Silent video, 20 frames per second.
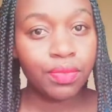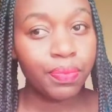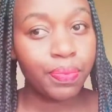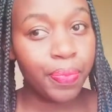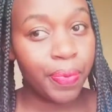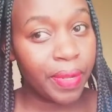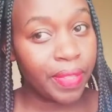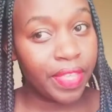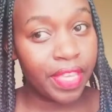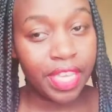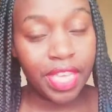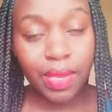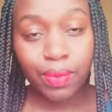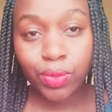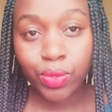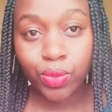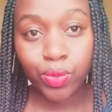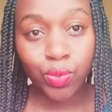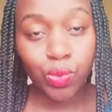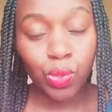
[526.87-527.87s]
play the
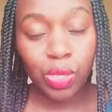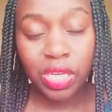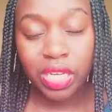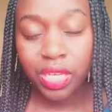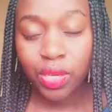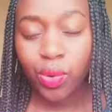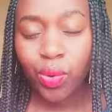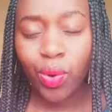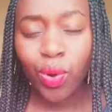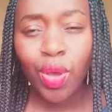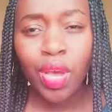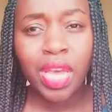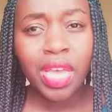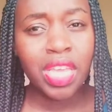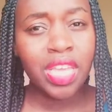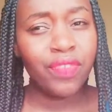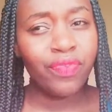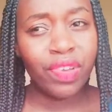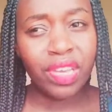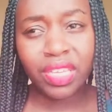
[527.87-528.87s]
games on Duolingo.
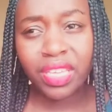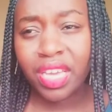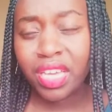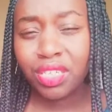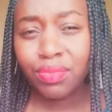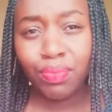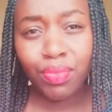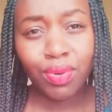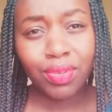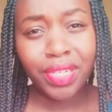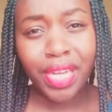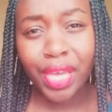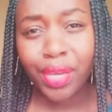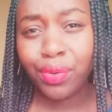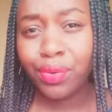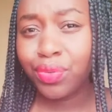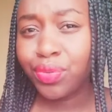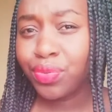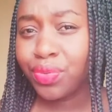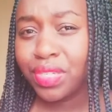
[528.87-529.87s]
If I get bored, I
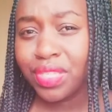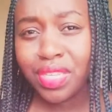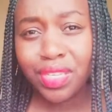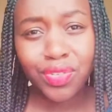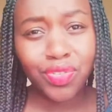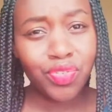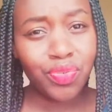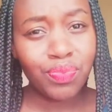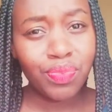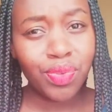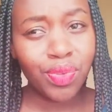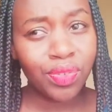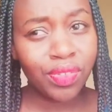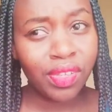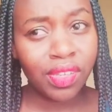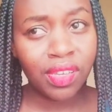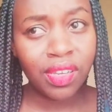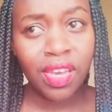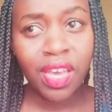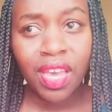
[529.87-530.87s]
go to listen to
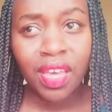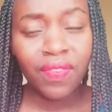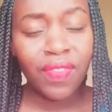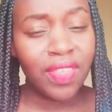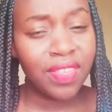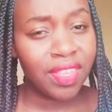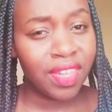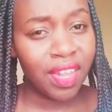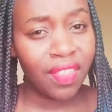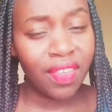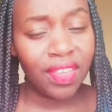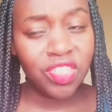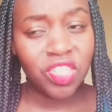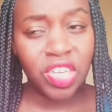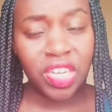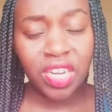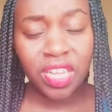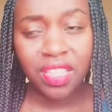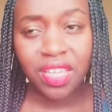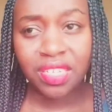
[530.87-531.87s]
music. There's another
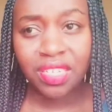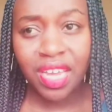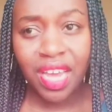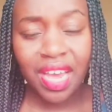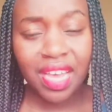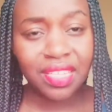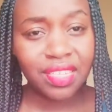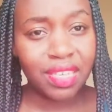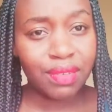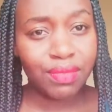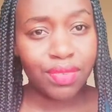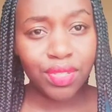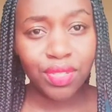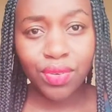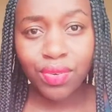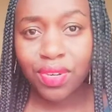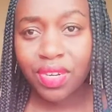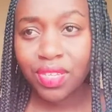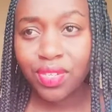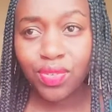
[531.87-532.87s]
channel that has some
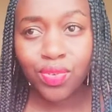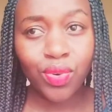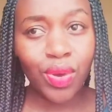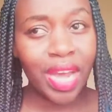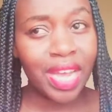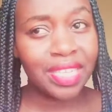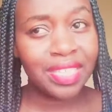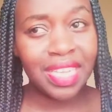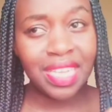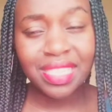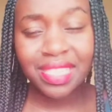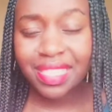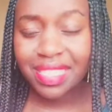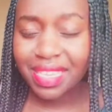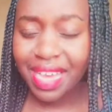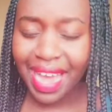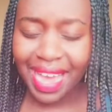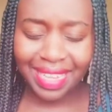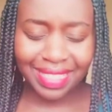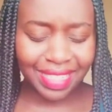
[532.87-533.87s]
stories, you know. I
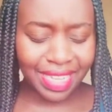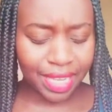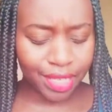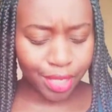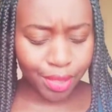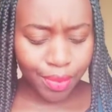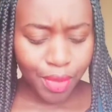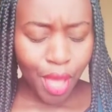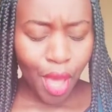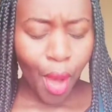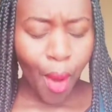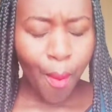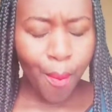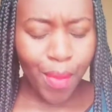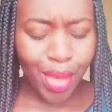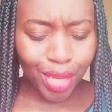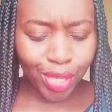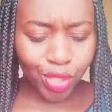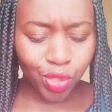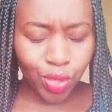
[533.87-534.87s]
just
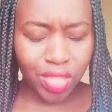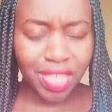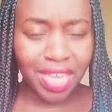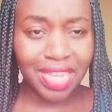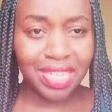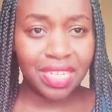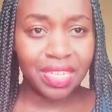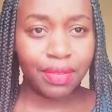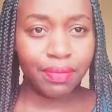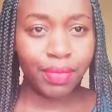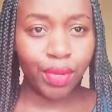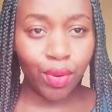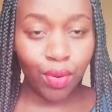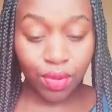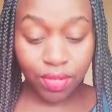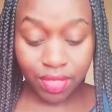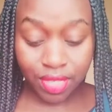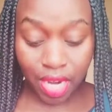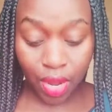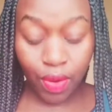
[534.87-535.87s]
make sure that,
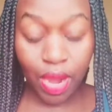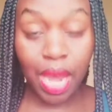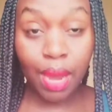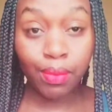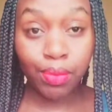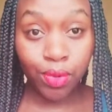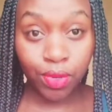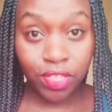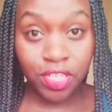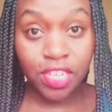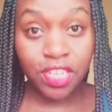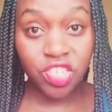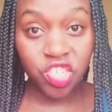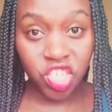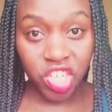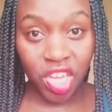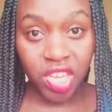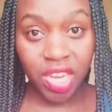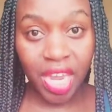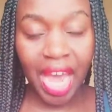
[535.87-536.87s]
because now I'm not in
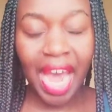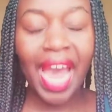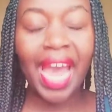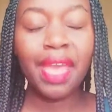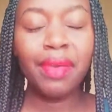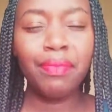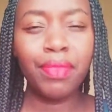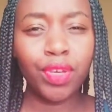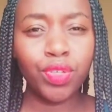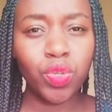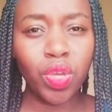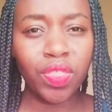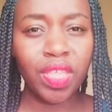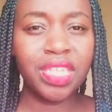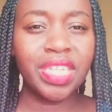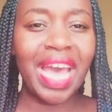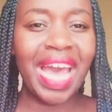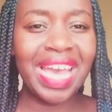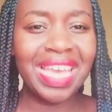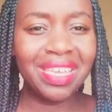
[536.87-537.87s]
China, I make sure
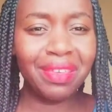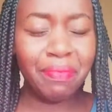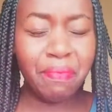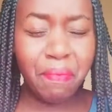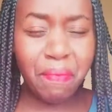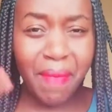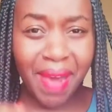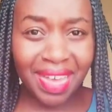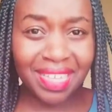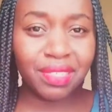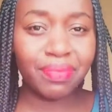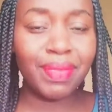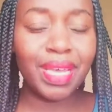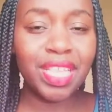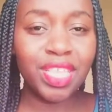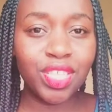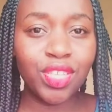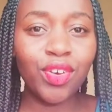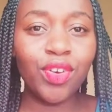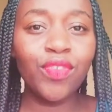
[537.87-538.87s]
that I immerse
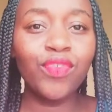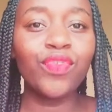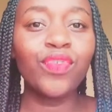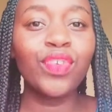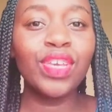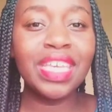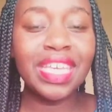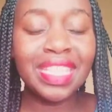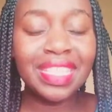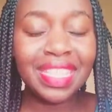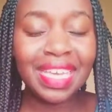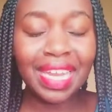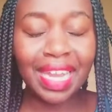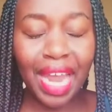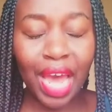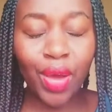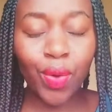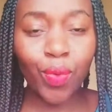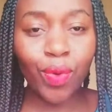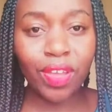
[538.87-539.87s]
myself in the
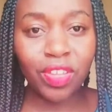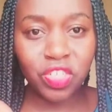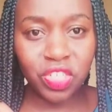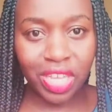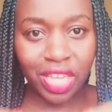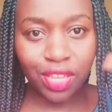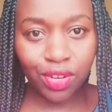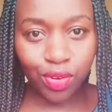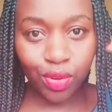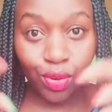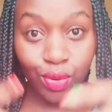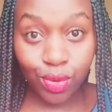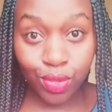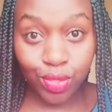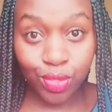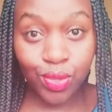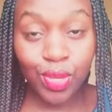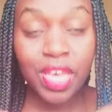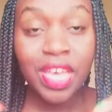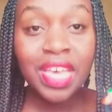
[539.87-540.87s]
language and
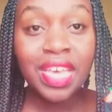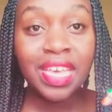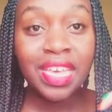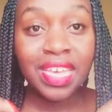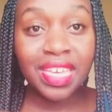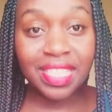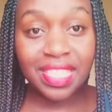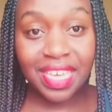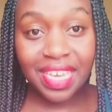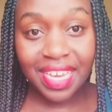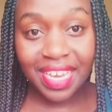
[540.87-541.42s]
also in the